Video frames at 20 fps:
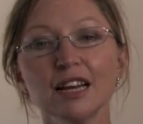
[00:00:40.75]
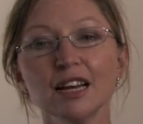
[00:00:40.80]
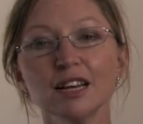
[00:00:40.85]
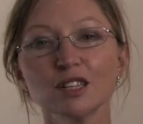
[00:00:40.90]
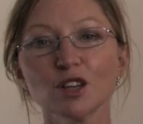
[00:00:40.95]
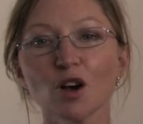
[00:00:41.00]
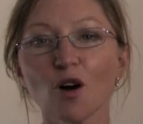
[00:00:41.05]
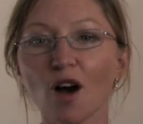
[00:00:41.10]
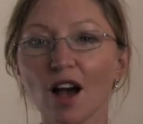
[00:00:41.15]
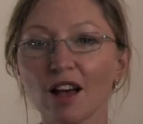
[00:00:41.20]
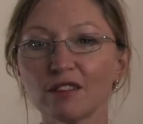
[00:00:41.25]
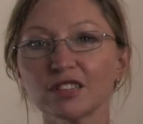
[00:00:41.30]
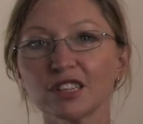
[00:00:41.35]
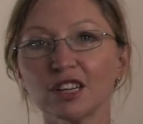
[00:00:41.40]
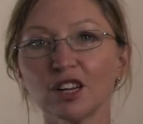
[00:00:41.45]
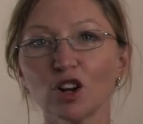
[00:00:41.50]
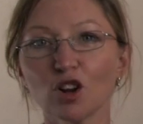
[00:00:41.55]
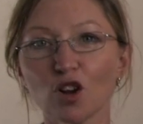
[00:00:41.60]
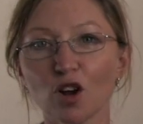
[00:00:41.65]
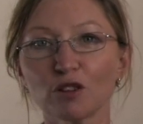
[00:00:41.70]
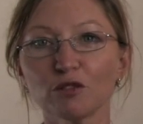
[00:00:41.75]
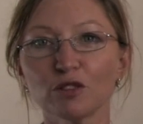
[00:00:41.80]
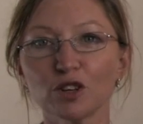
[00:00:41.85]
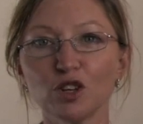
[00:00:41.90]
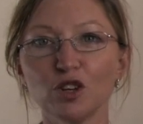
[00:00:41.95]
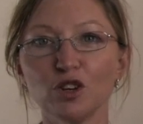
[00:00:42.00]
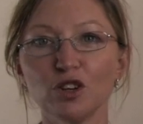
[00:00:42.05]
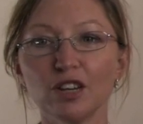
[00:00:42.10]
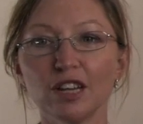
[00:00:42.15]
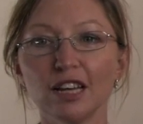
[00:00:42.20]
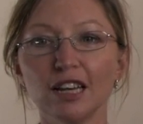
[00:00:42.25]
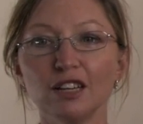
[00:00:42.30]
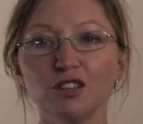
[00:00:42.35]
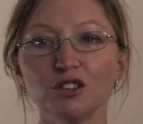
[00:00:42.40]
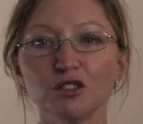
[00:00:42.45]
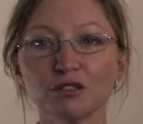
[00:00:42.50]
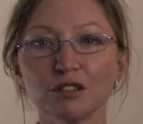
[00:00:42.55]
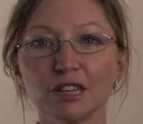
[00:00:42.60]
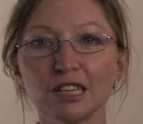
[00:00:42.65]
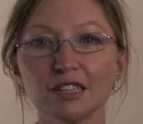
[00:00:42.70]
So I've seen a lot of acute knee
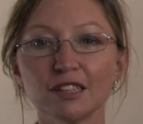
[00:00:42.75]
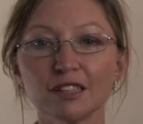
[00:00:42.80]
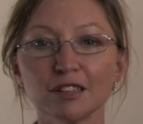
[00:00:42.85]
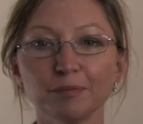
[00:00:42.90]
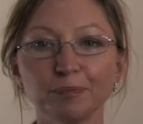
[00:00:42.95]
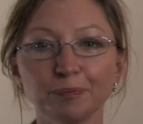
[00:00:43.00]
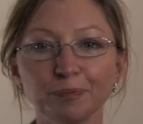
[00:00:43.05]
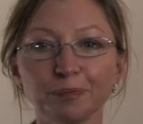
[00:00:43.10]
injuries.